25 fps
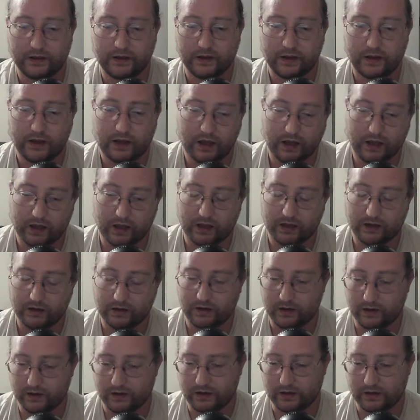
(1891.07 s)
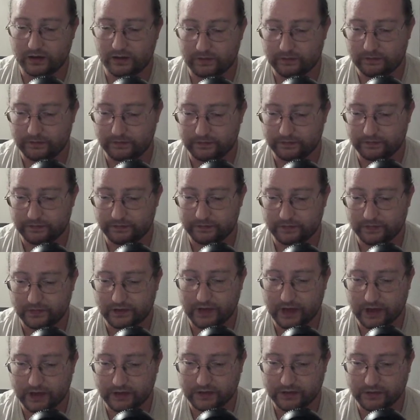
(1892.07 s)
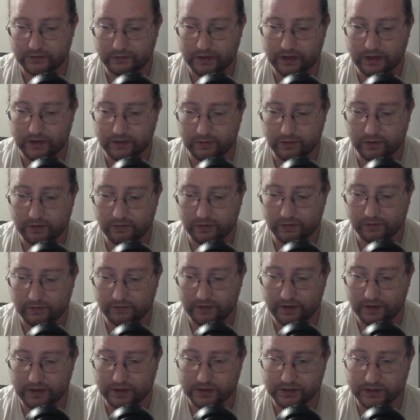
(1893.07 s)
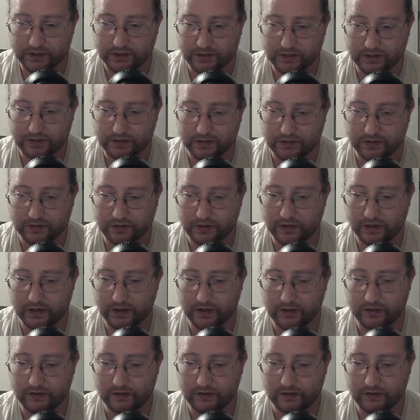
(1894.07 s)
And next week we will finish the story.